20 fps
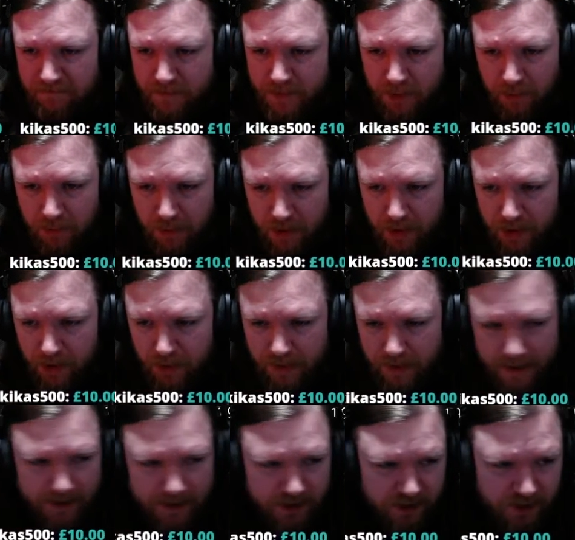don't know.
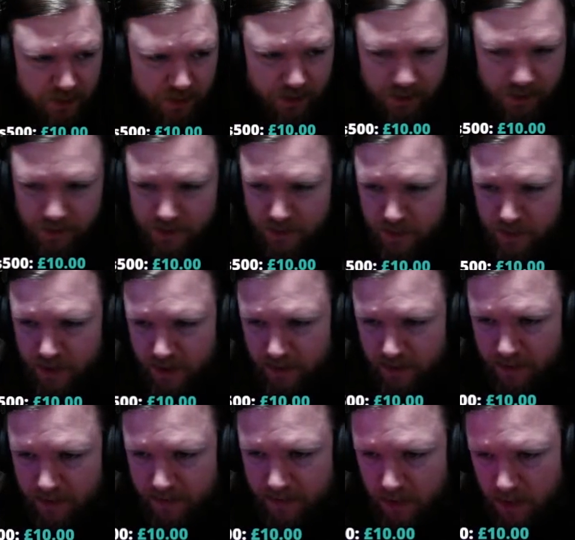That's just what he was talking
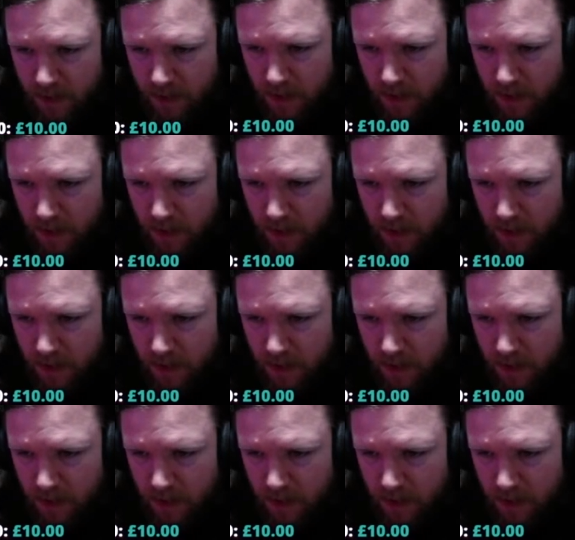about.